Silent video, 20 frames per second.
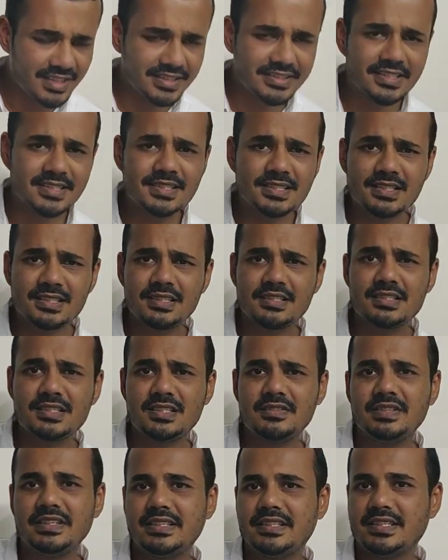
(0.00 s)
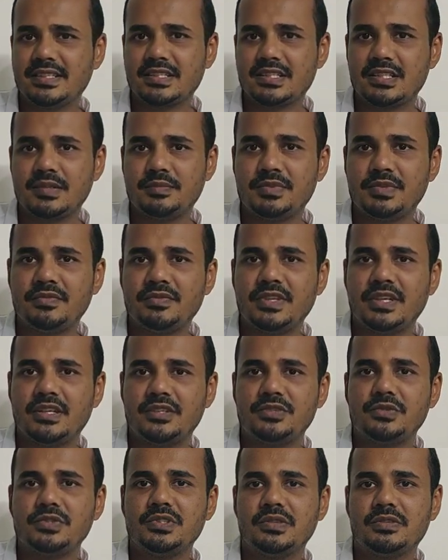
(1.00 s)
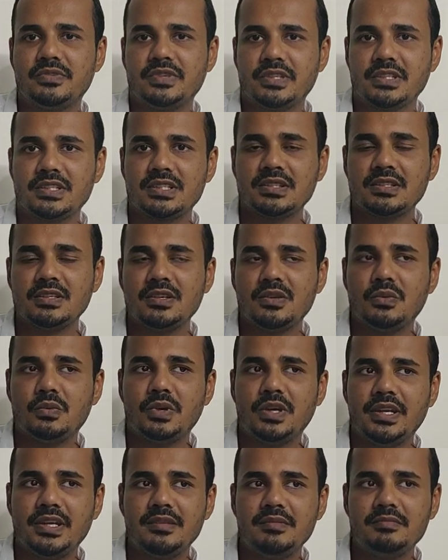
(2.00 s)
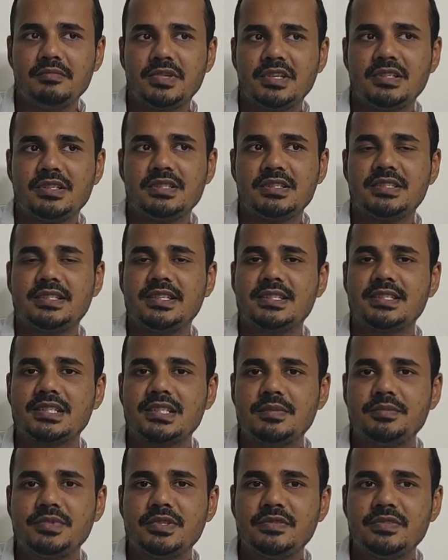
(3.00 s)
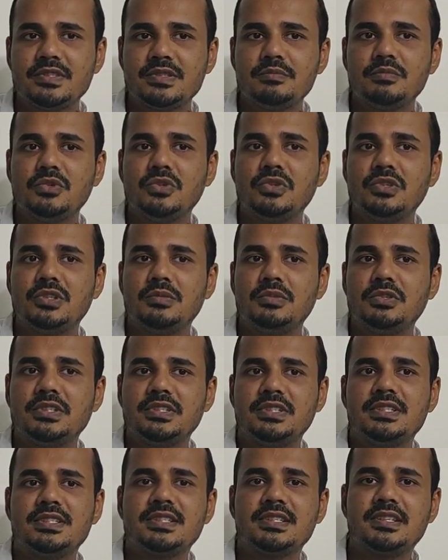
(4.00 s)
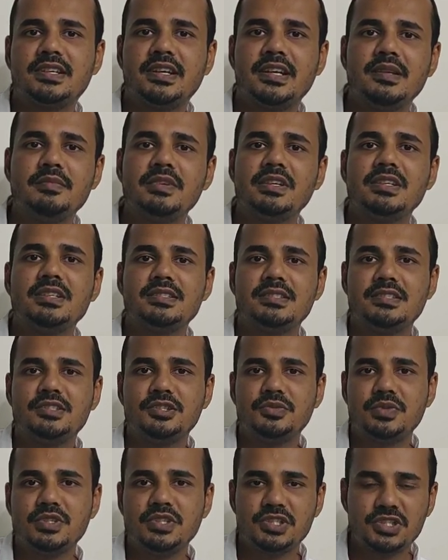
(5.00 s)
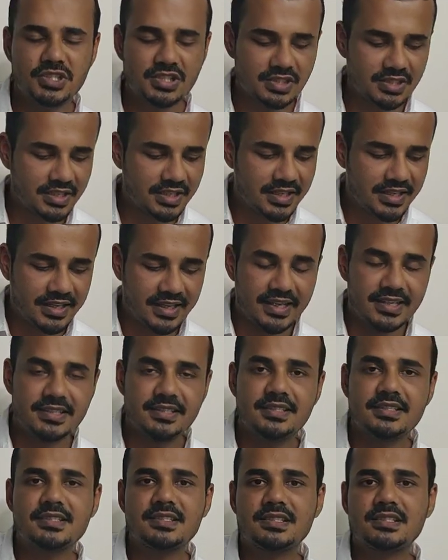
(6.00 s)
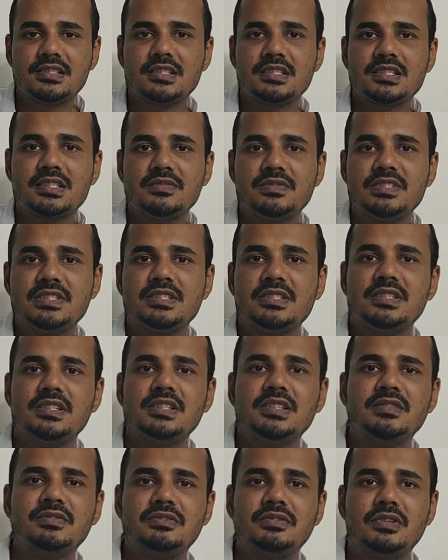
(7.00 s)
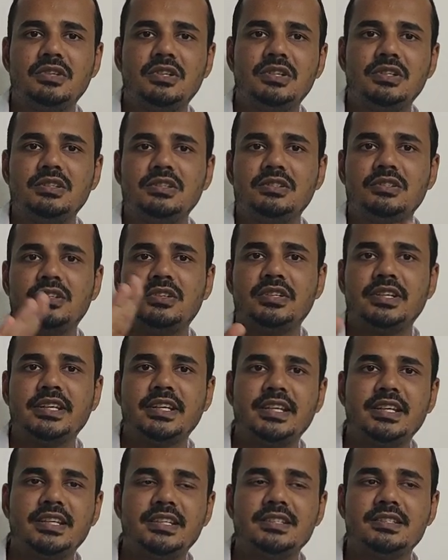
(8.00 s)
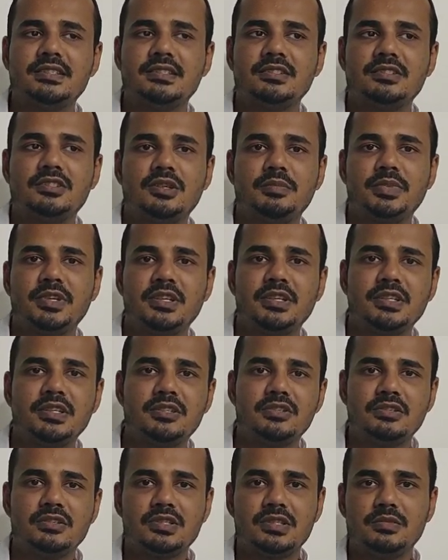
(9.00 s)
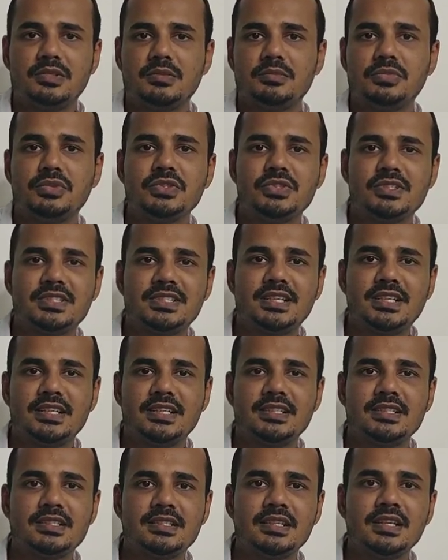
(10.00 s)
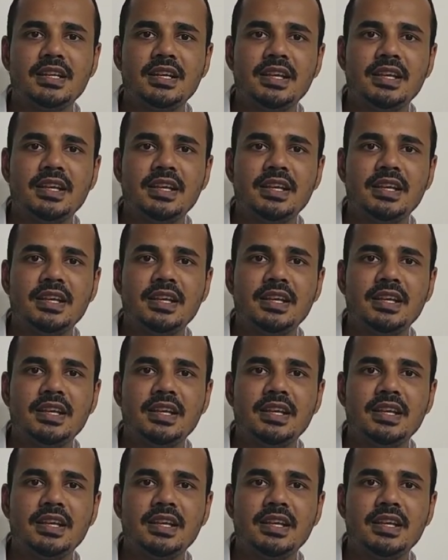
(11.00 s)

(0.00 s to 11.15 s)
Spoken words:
discursive and descriptive, they are two different. Why? Because descriptive is more about describing a situation, and discursive is neither for nor against the topic. It talks about both sides.